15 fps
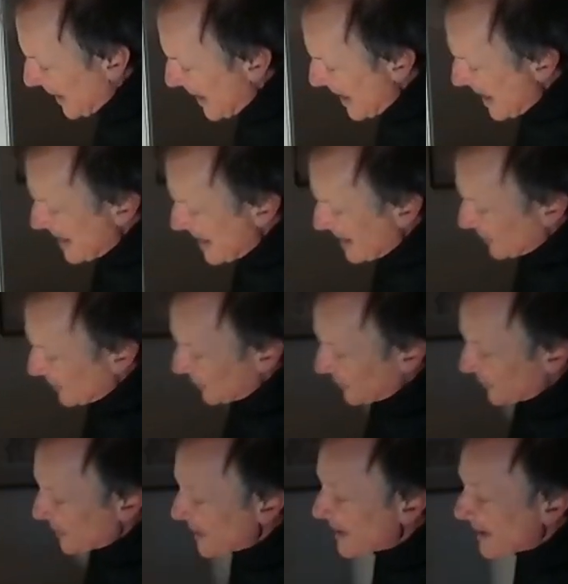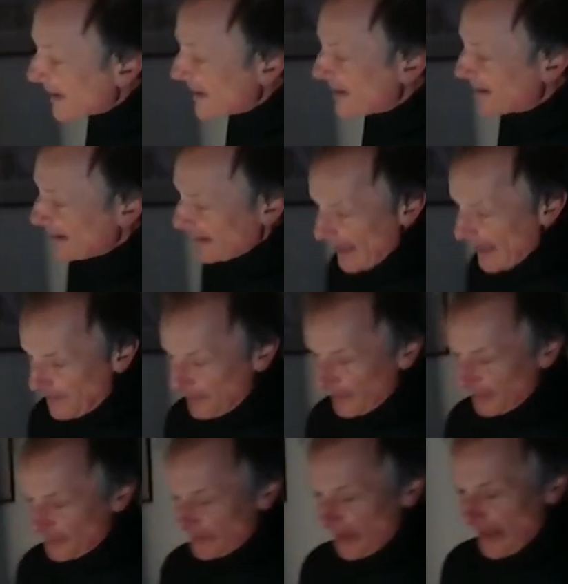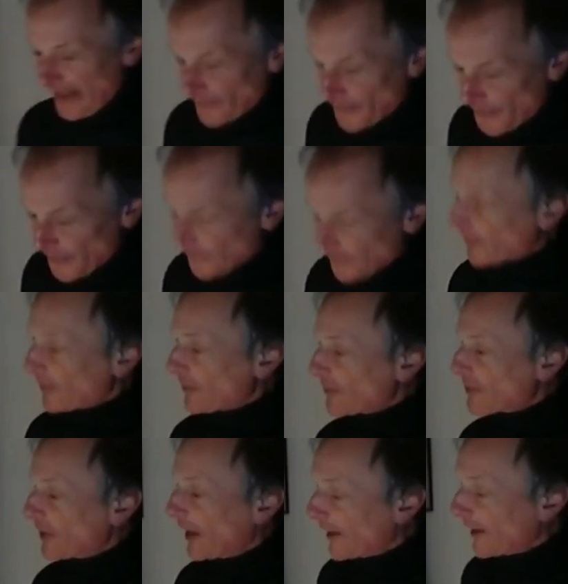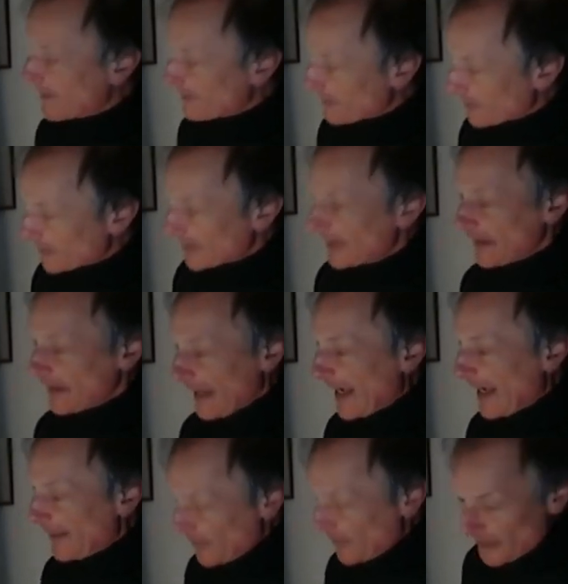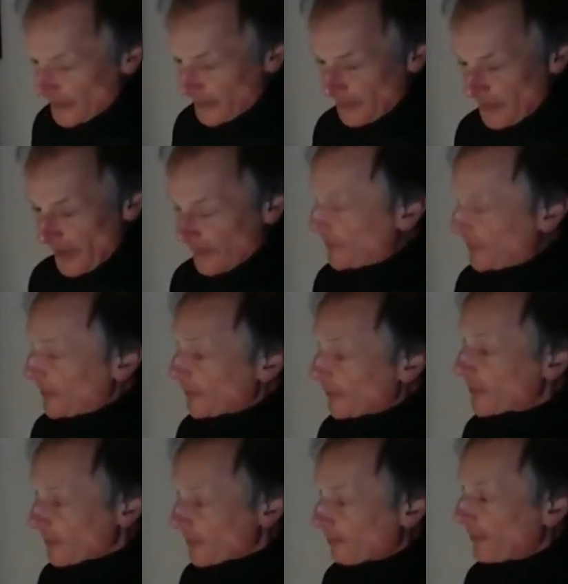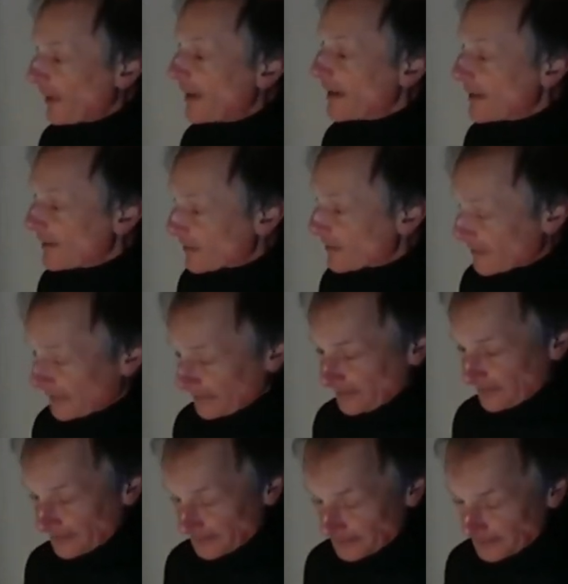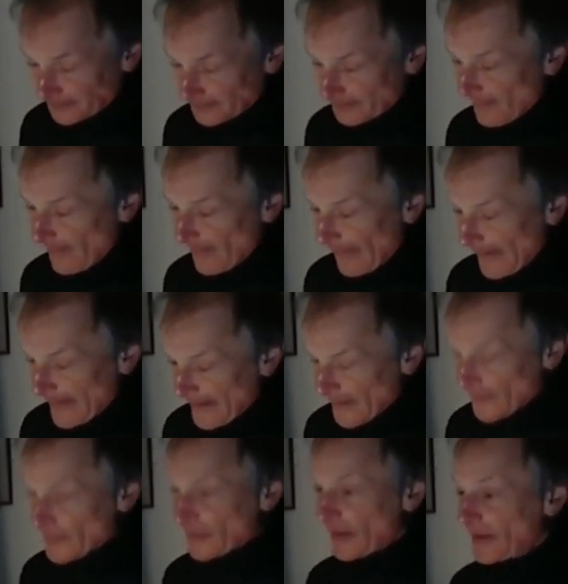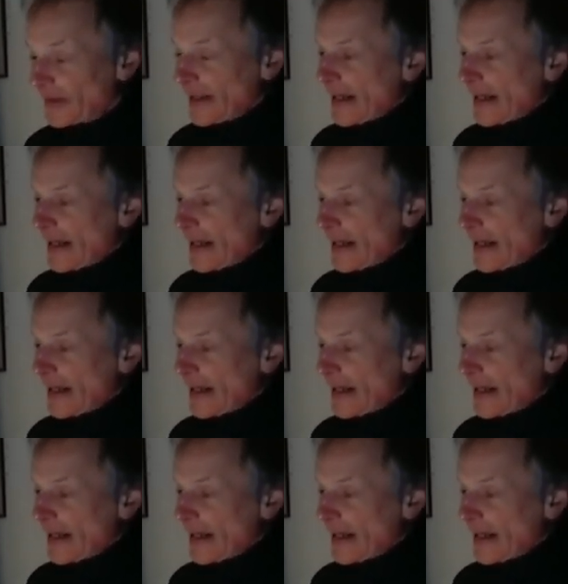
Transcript: A and C happen at different times and in a different place. So,